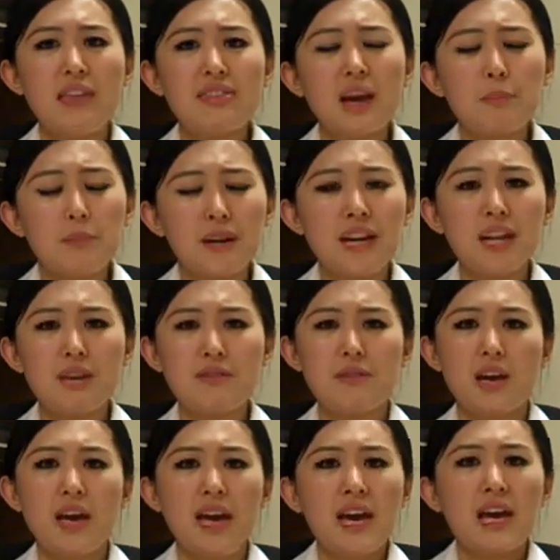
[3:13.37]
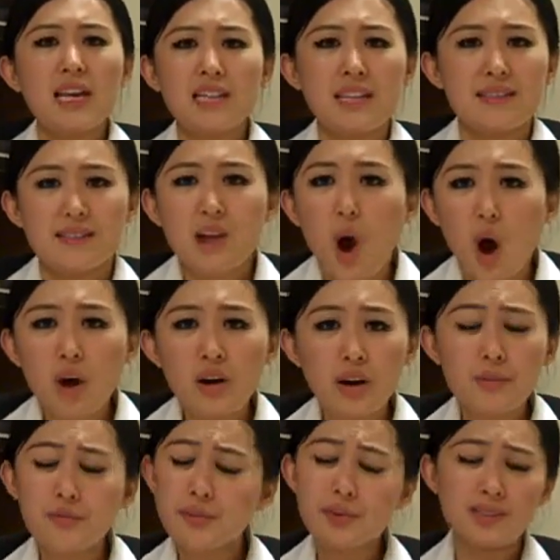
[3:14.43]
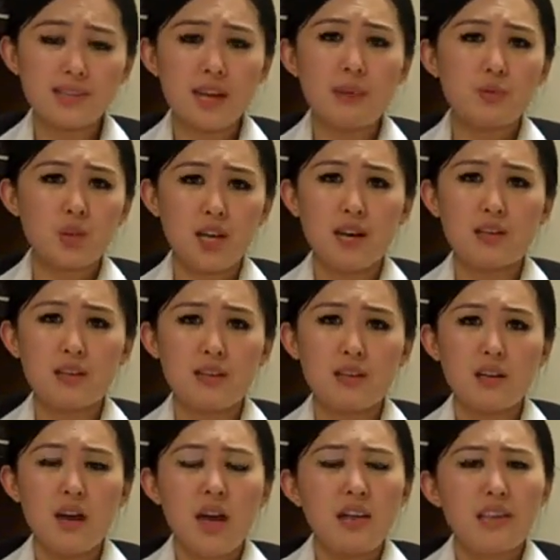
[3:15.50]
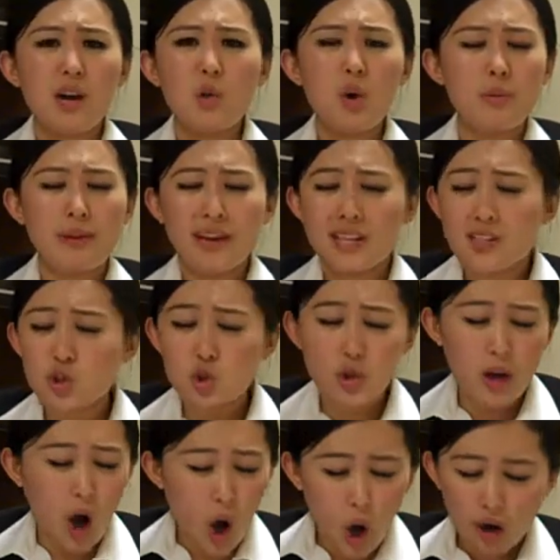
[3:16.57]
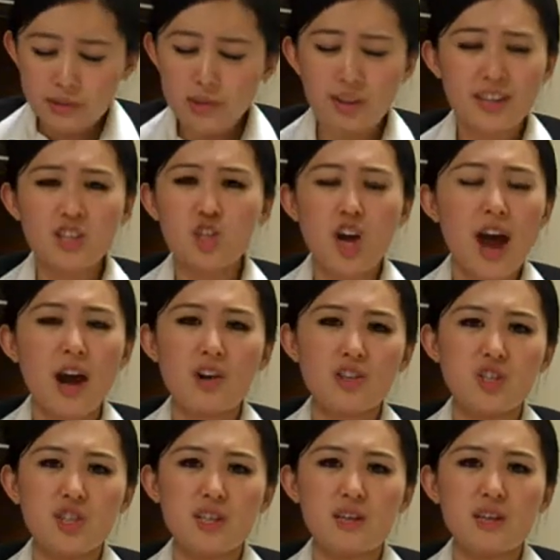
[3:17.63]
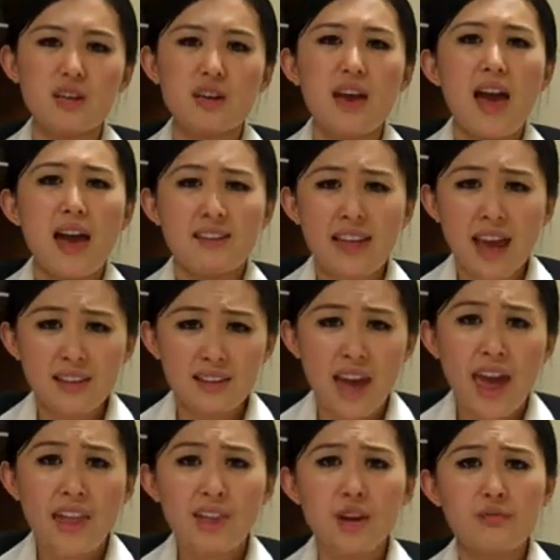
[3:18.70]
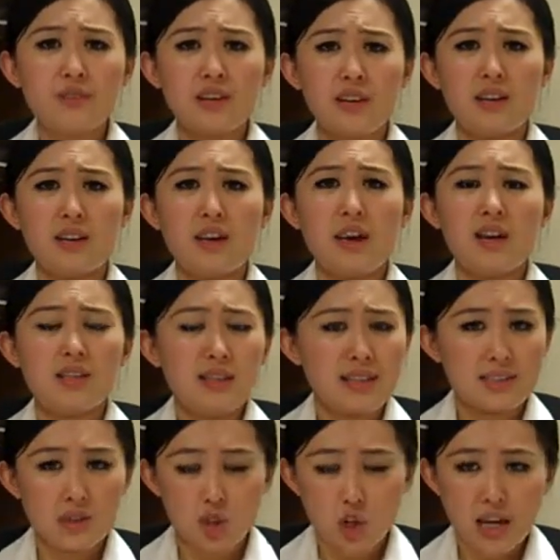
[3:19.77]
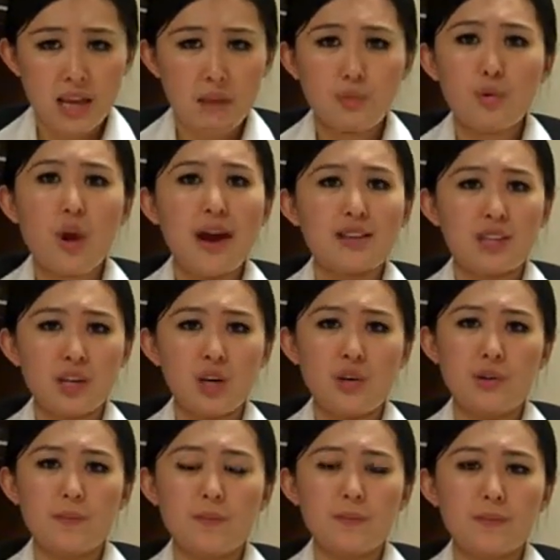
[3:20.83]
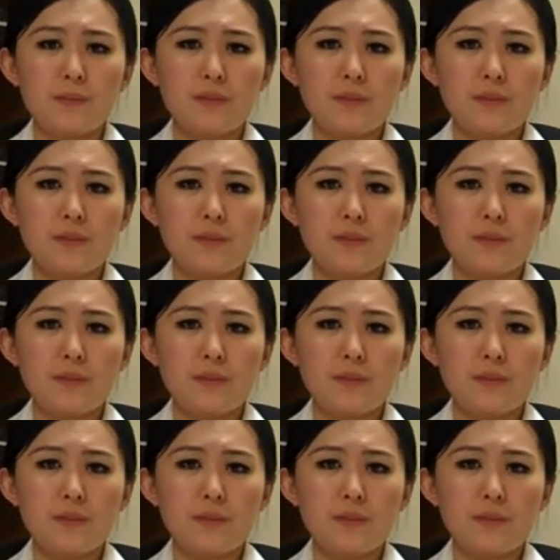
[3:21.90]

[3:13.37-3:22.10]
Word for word: And I believe it is the only few subject that will be extraordinarily challenging and at the end of the day, it is really practical.